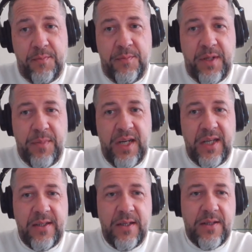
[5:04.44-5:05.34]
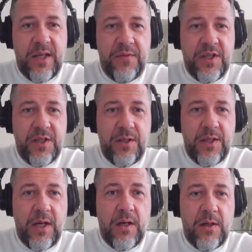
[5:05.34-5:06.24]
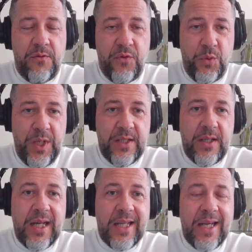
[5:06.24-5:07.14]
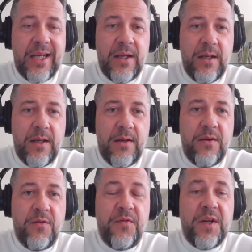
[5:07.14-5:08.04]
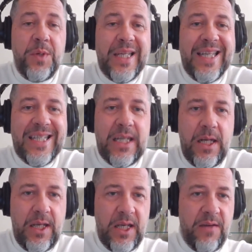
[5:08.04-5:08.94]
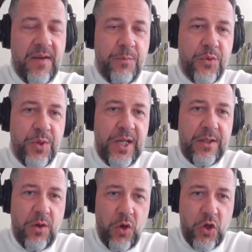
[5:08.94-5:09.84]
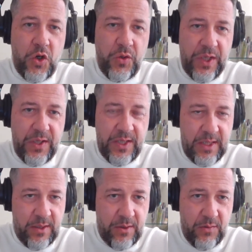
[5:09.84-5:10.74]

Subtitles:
by essence, refrigerant are fluids that can very easily evaporate or condense.